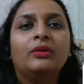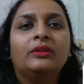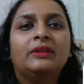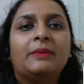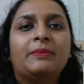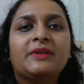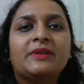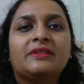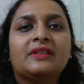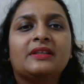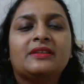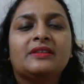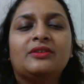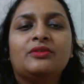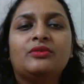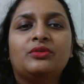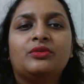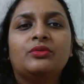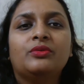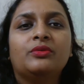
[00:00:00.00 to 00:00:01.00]
the business
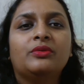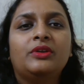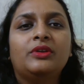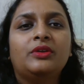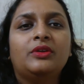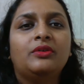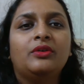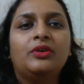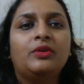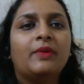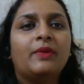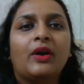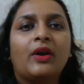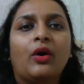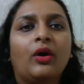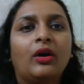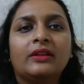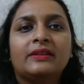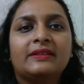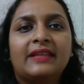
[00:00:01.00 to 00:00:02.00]
you do, you are
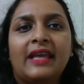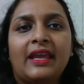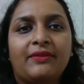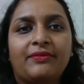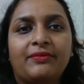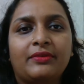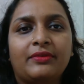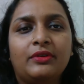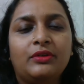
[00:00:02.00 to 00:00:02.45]
all safe?